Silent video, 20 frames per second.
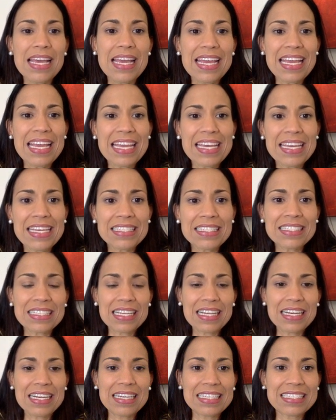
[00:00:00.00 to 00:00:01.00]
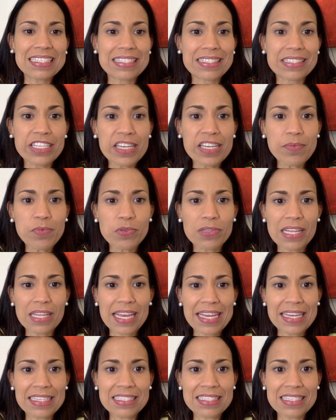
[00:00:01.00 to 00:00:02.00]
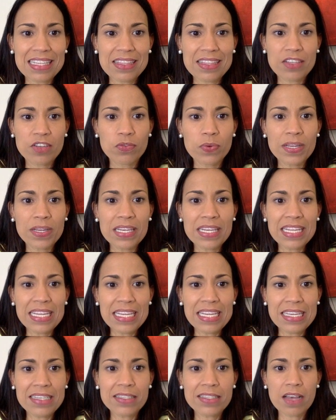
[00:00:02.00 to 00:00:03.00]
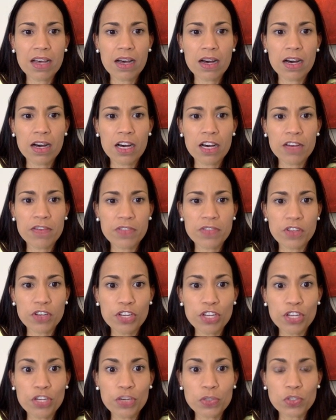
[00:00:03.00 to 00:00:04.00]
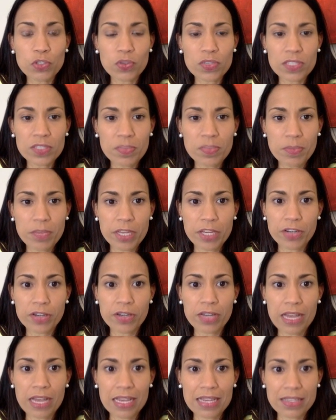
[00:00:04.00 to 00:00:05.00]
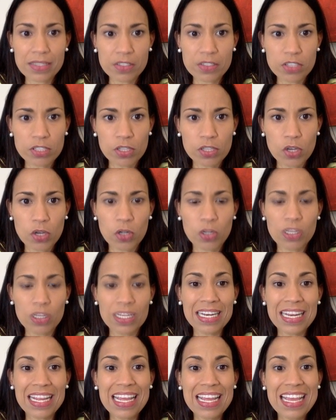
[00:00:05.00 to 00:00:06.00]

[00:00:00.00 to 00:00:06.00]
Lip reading: it stimulates the release of the neurotransmitter acetylcholine,